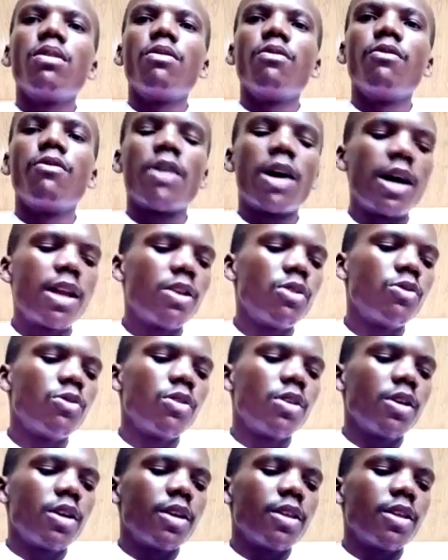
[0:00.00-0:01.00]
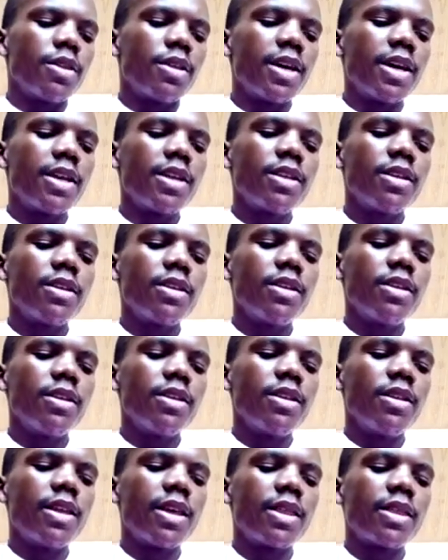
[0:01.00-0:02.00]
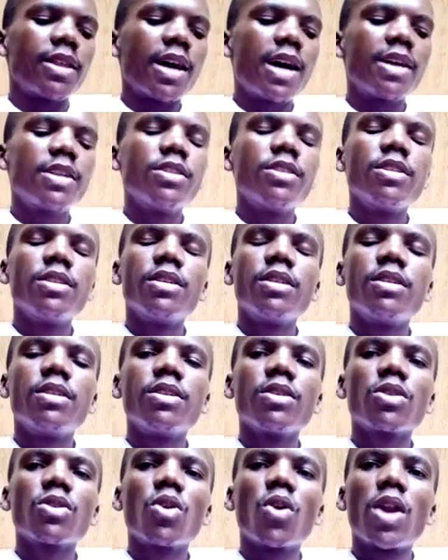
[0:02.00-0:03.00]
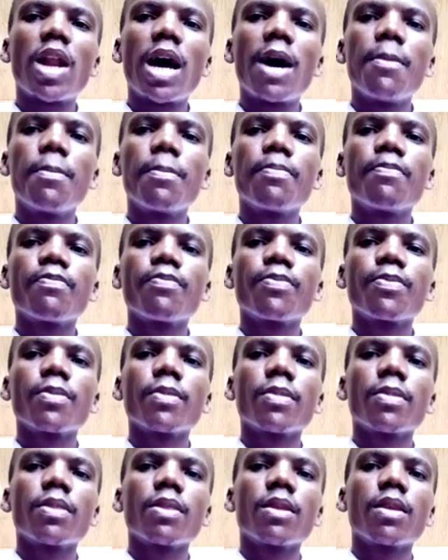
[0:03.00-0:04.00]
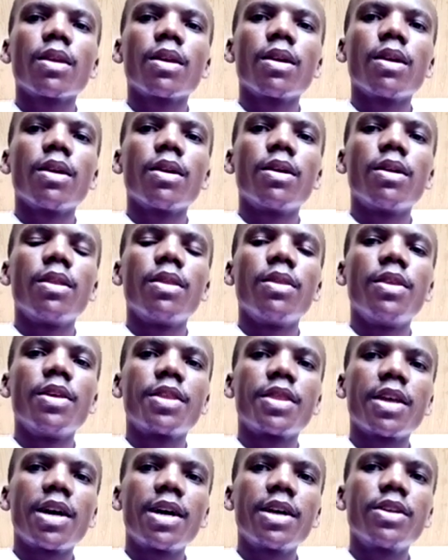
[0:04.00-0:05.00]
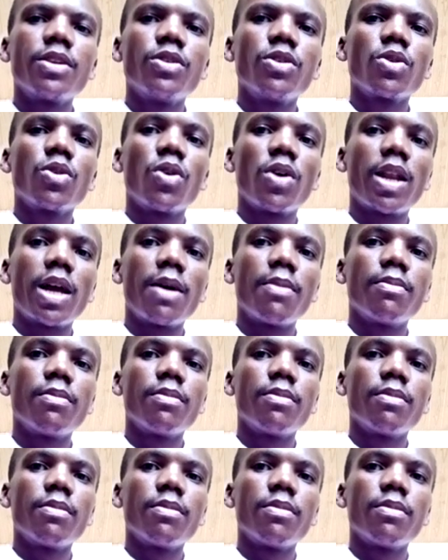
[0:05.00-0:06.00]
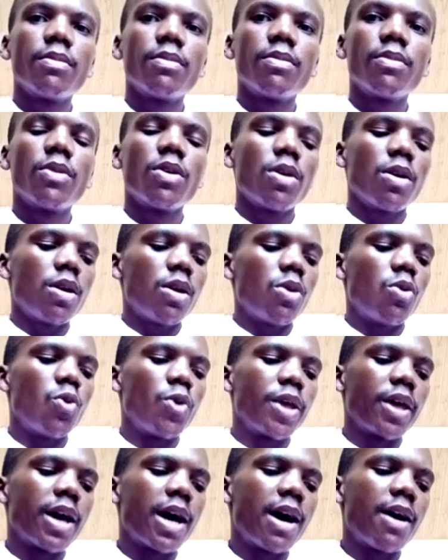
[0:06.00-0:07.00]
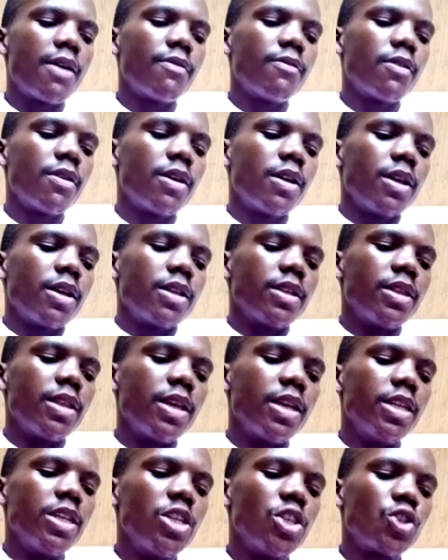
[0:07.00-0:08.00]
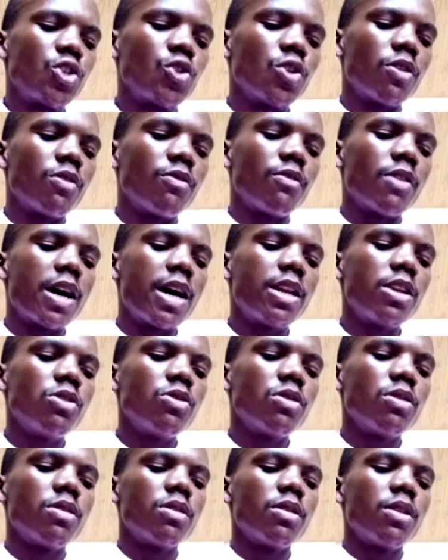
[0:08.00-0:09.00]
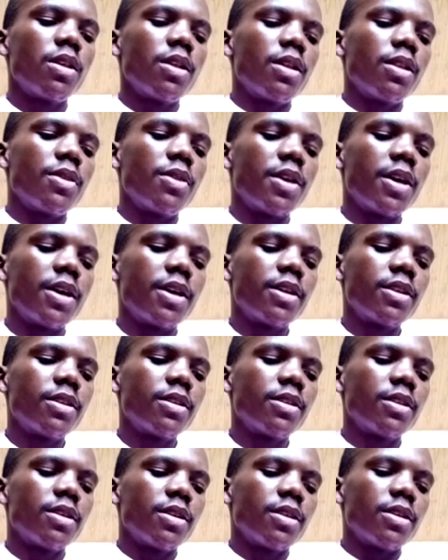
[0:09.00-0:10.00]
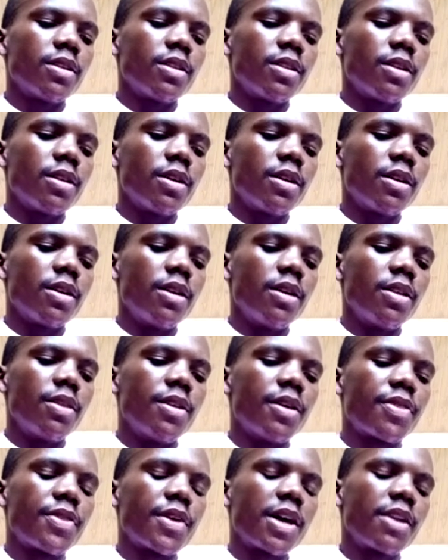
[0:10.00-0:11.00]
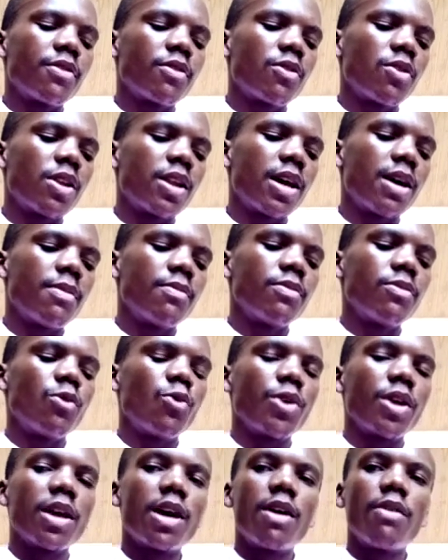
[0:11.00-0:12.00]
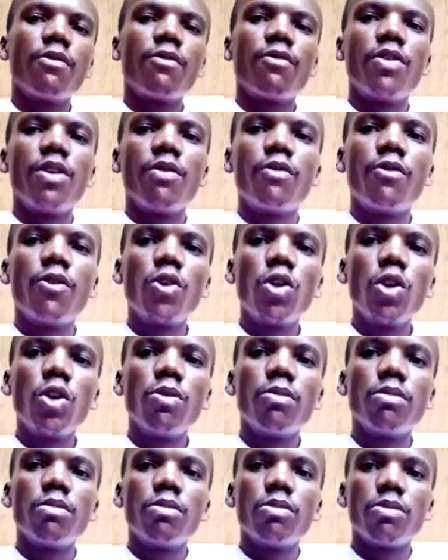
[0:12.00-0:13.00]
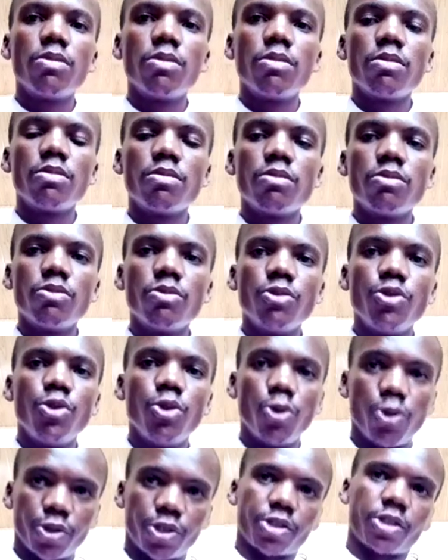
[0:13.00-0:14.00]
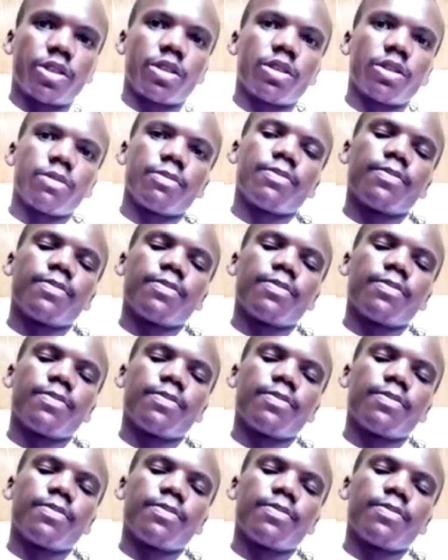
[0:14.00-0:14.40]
value. Then in the column third column we have the initial value. Then the third column we have the volume used.